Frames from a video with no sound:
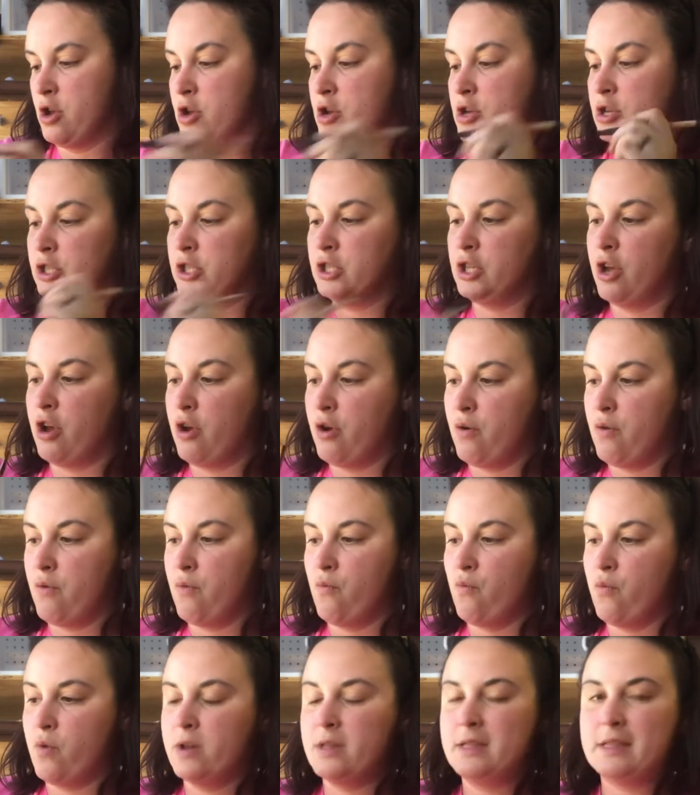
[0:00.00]
So
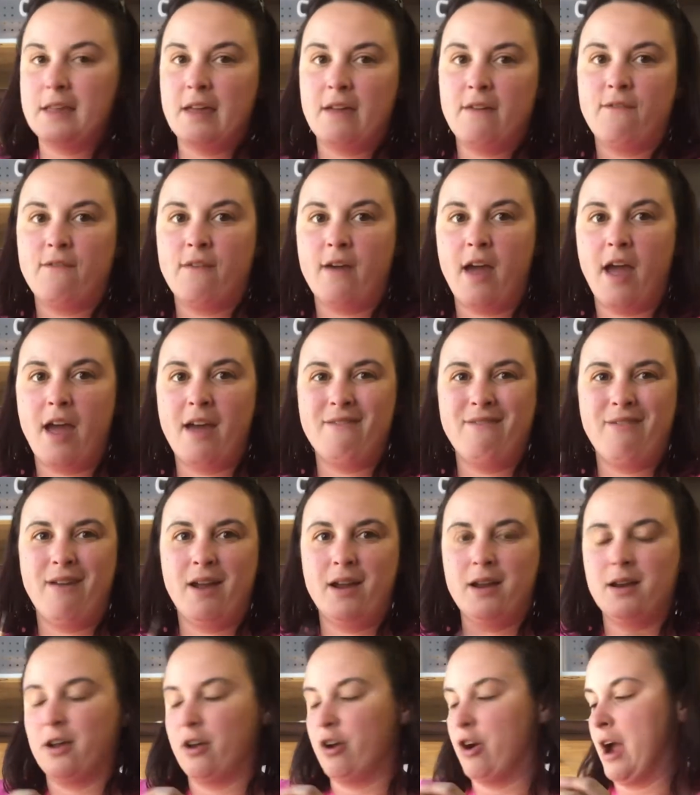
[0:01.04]
once I
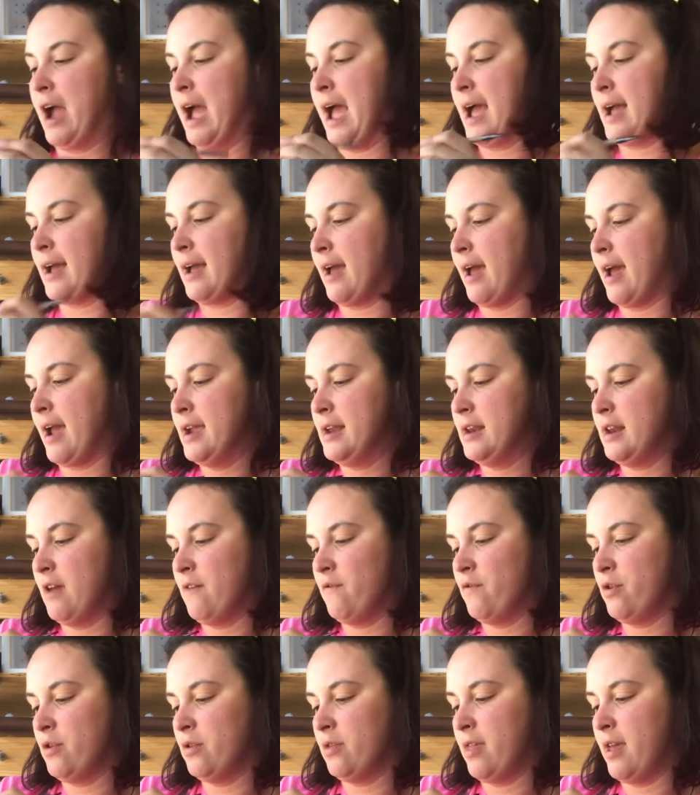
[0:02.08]
find a crack, I
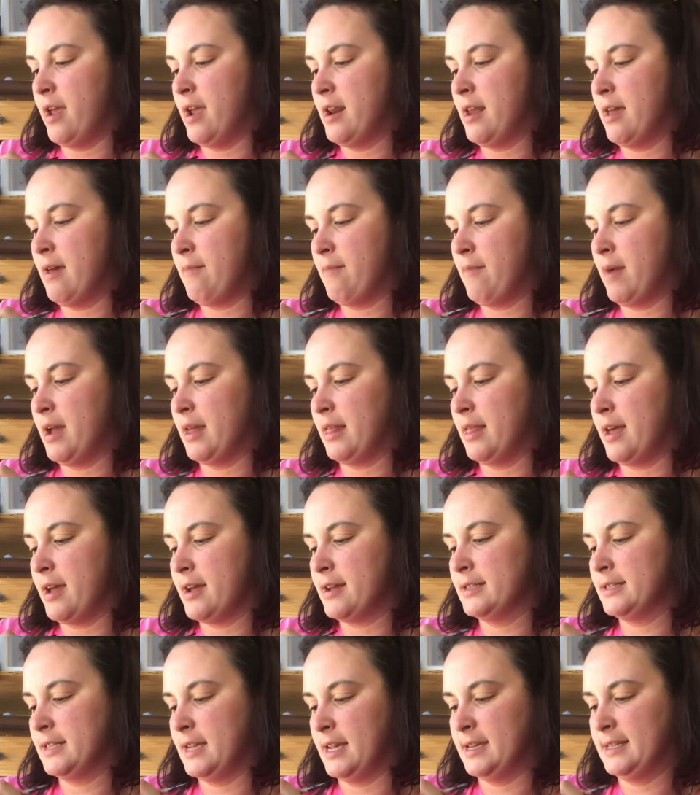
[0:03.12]
never line up my
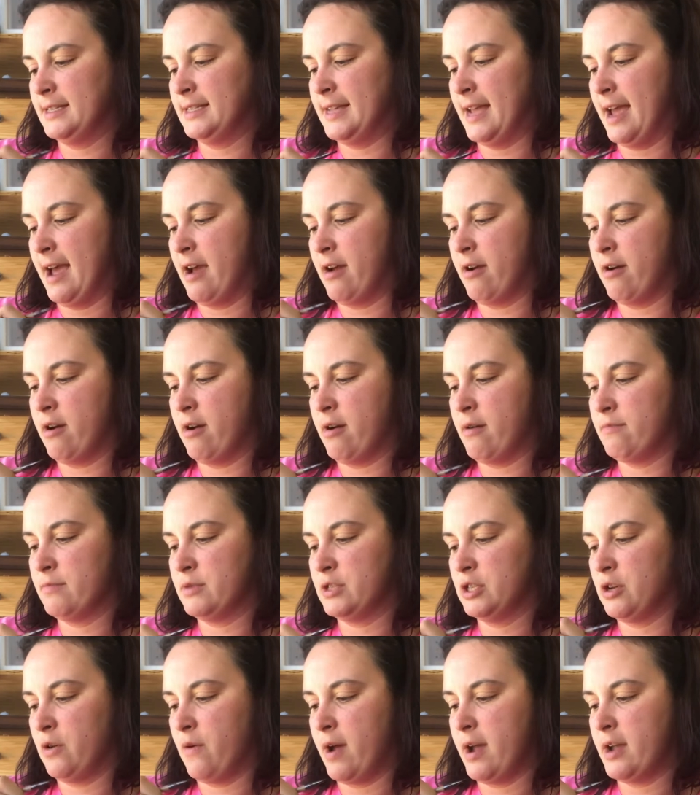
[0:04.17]
lines. I stagger them.
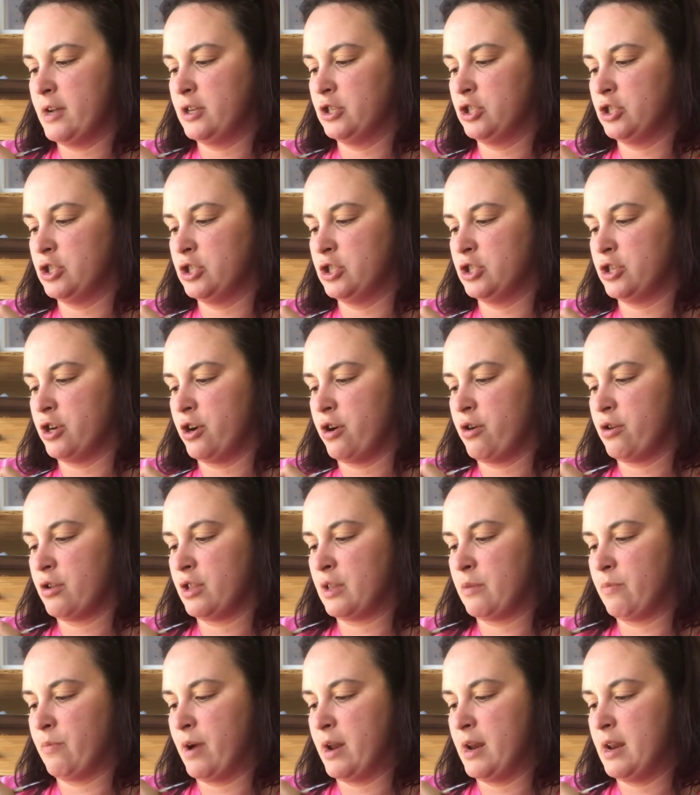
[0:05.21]
So I just start
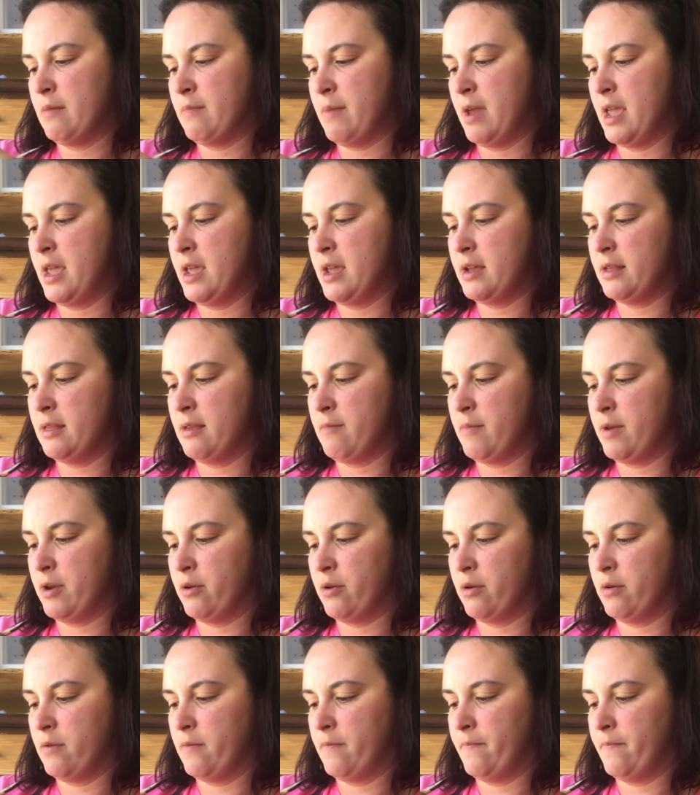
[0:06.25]
spreading my ink in the middle.